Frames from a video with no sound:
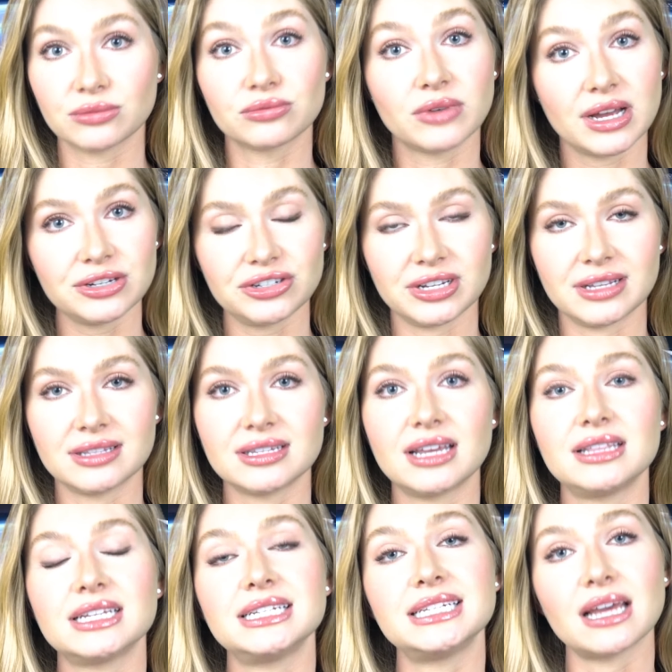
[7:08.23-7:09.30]
Russians,
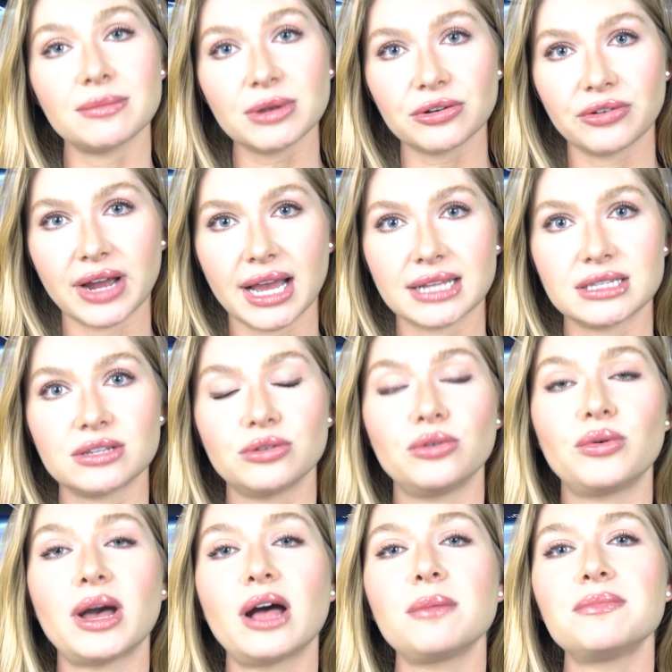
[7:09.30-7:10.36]
and the Democrats
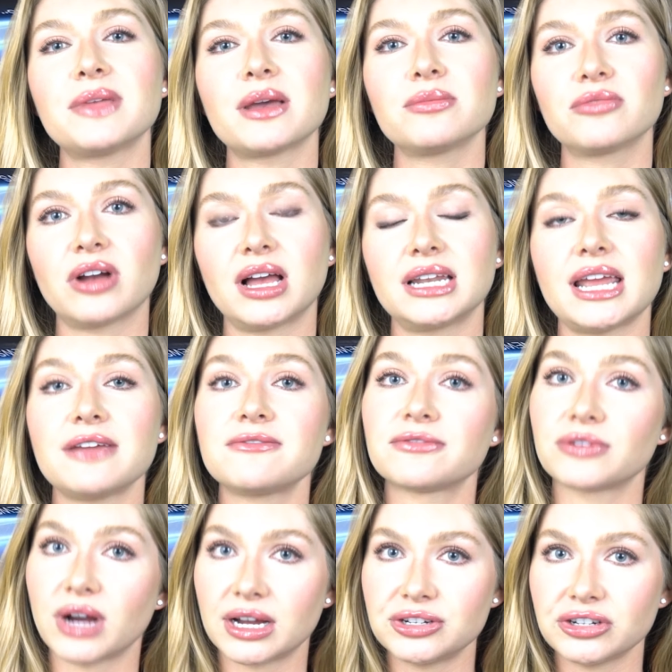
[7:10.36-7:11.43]
who helped them run a
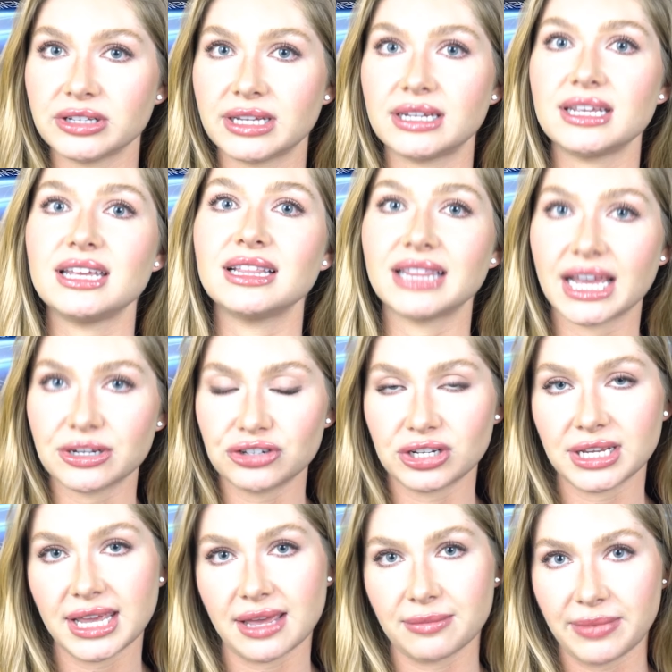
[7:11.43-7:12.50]
fraudulent
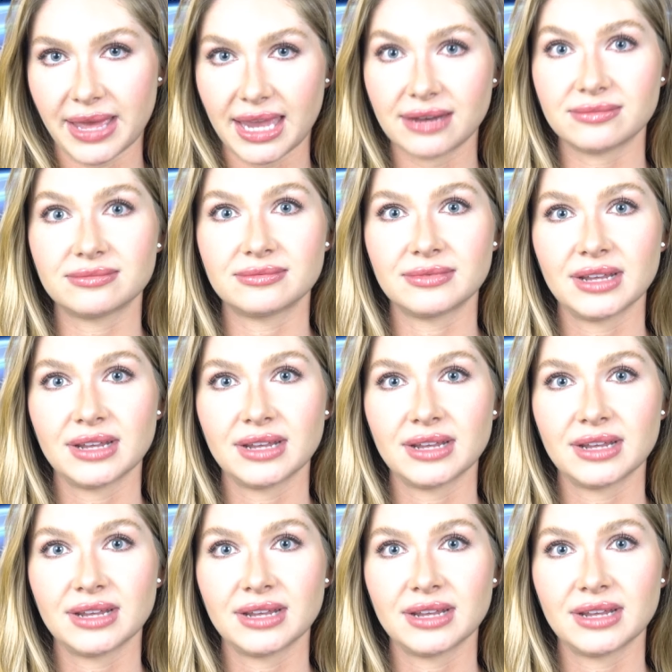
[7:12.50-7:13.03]
election campaign.